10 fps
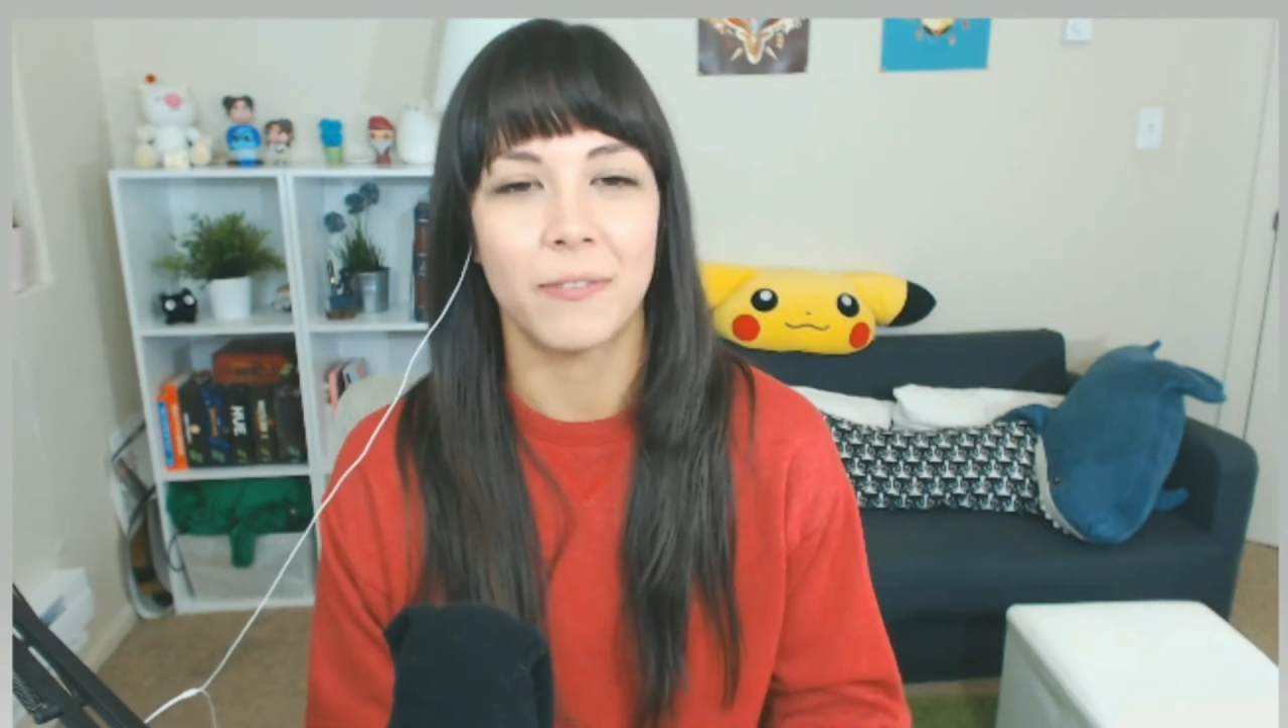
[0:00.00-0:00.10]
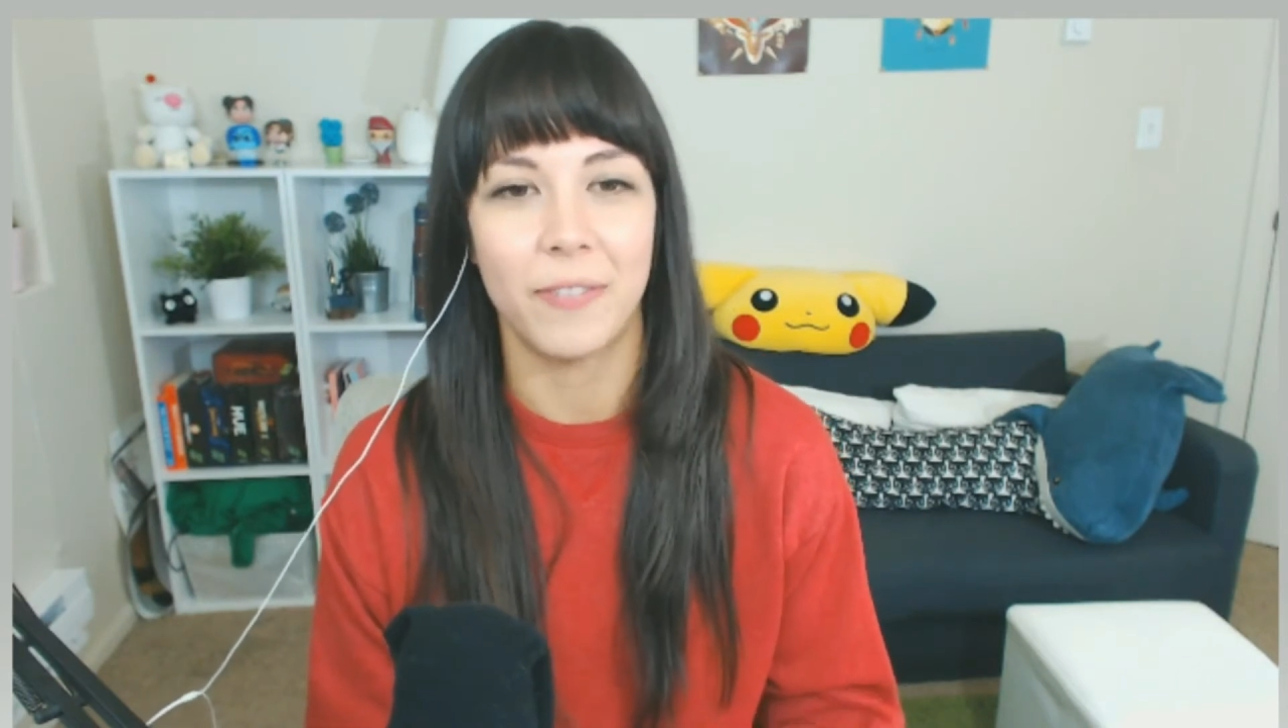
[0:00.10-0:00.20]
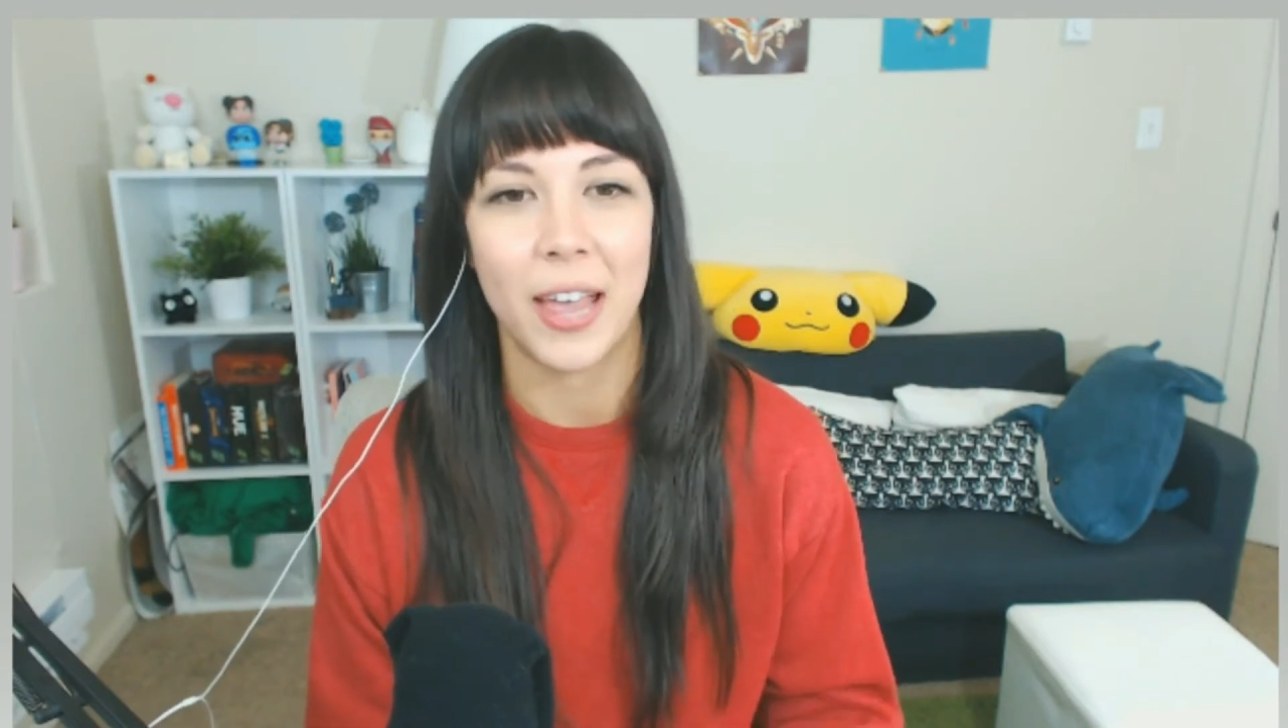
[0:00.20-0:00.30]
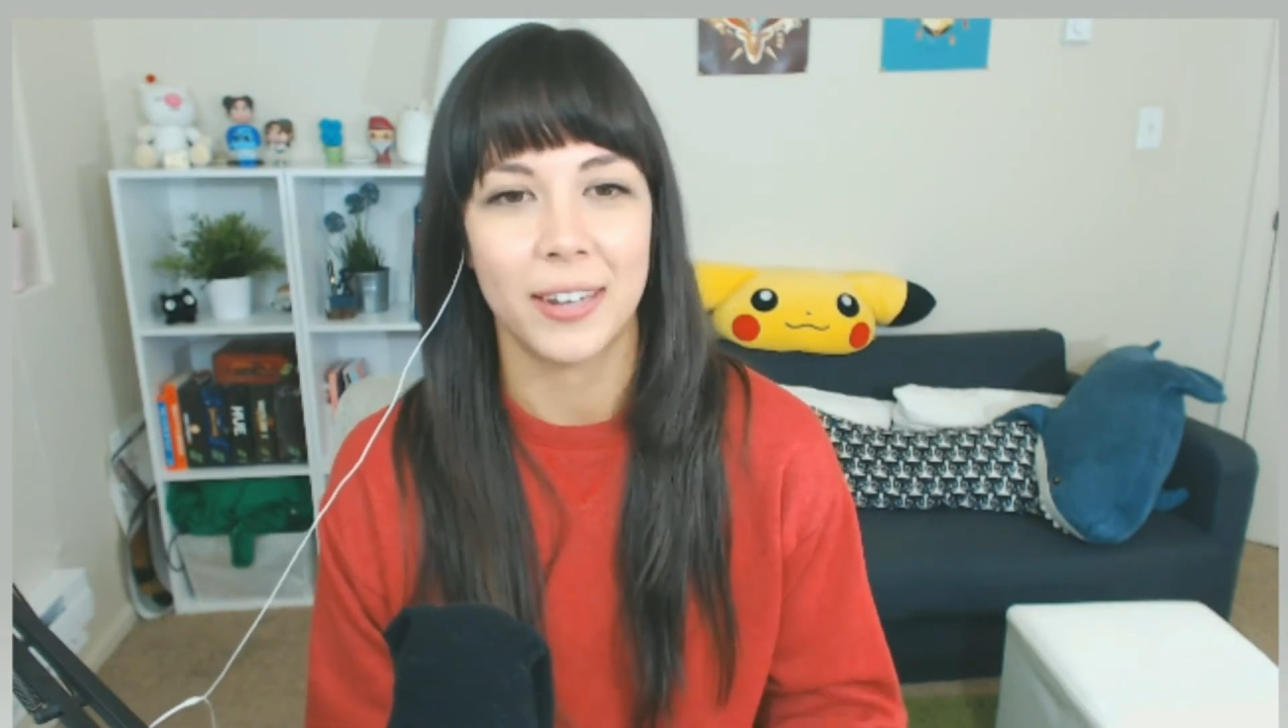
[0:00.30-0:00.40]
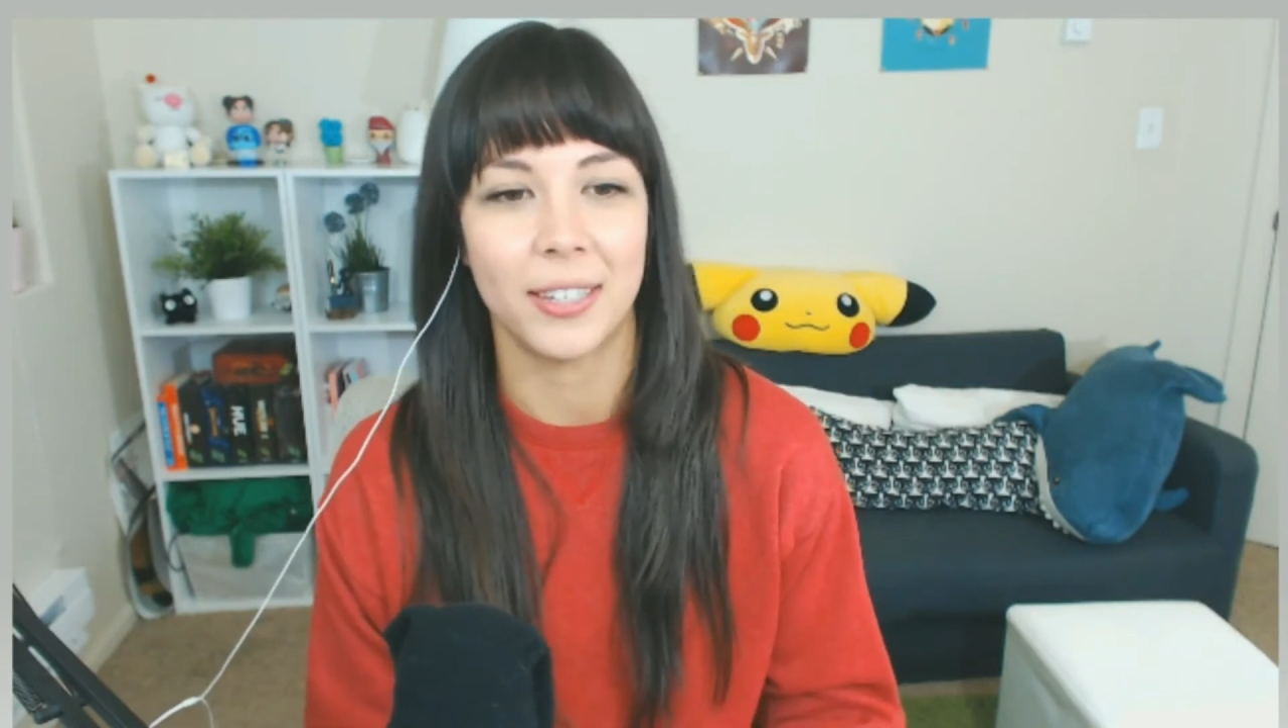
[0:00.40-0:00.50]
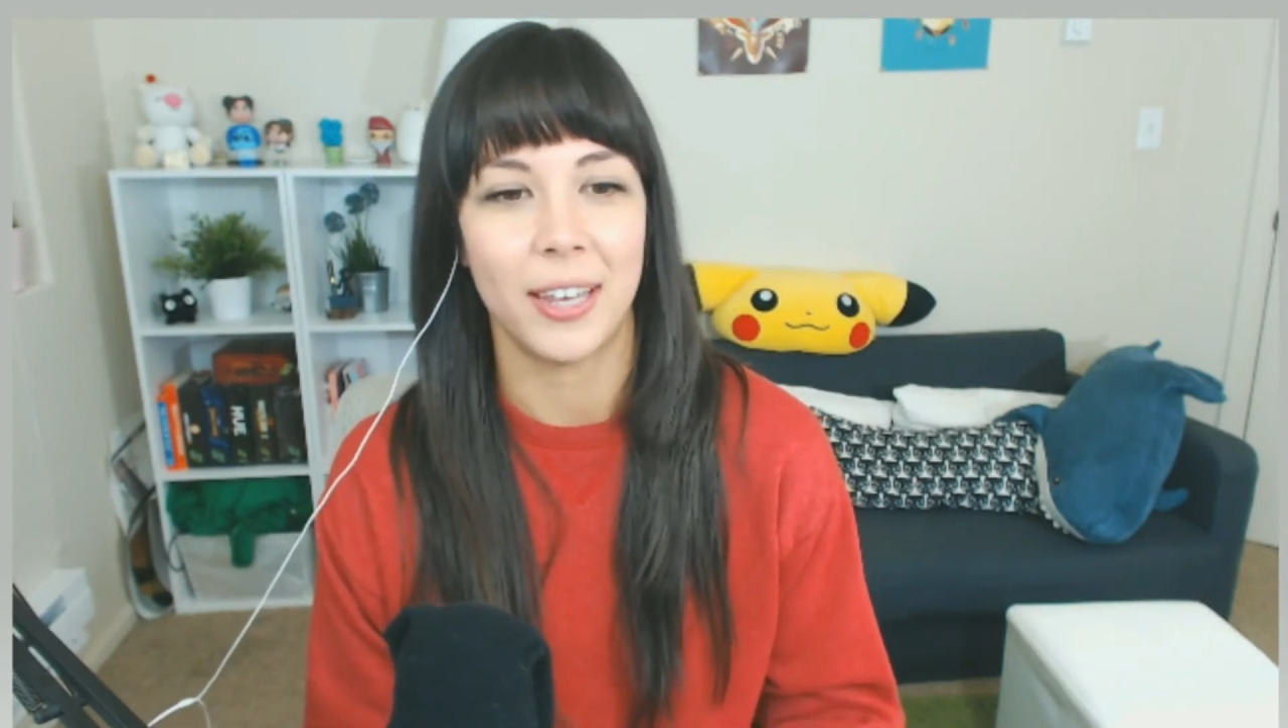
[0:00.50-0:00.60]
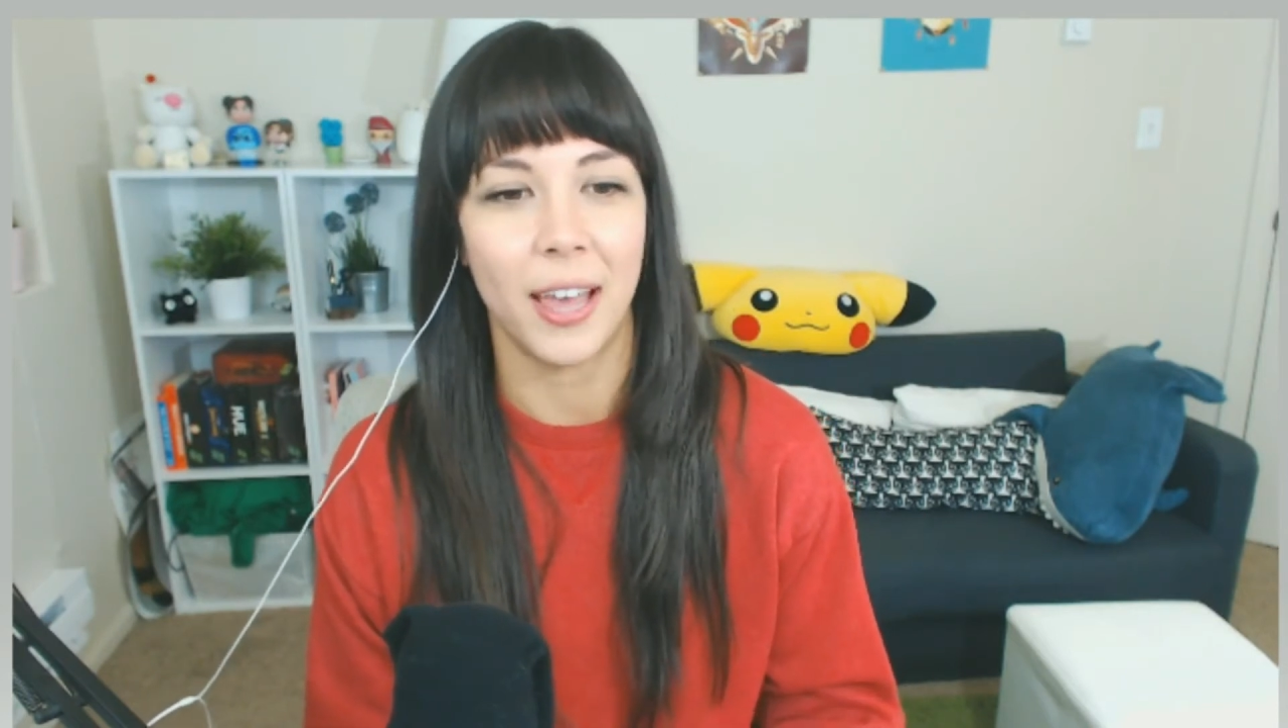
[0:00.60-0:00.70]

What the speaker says: fantasy